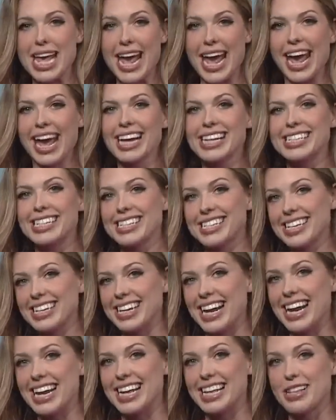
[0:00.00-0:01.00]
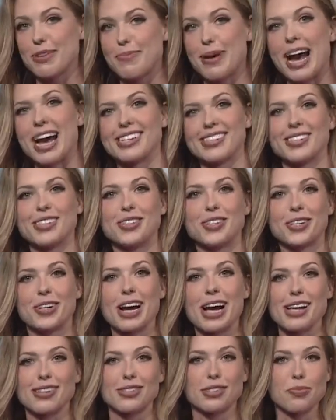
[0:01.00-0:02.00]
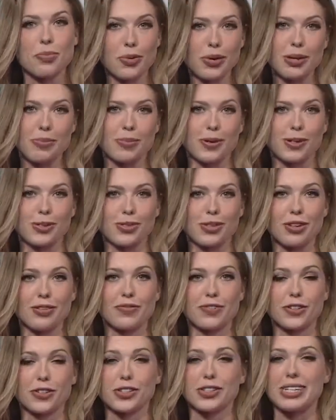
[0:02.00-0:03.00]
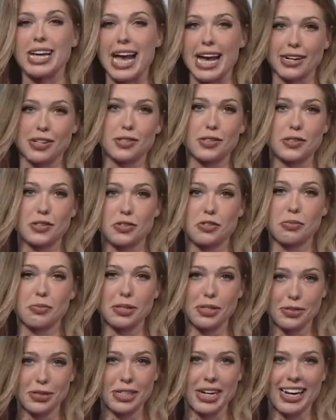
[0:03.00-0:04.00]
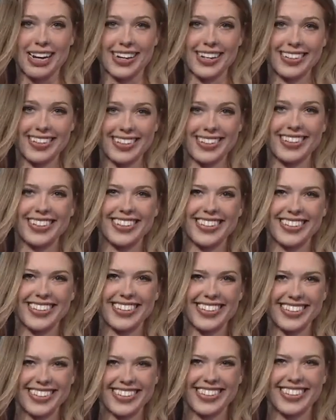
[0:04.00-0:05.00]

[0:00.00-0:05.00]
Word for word: and designating the passenger as the point person for snack distribution. Yeah, that's some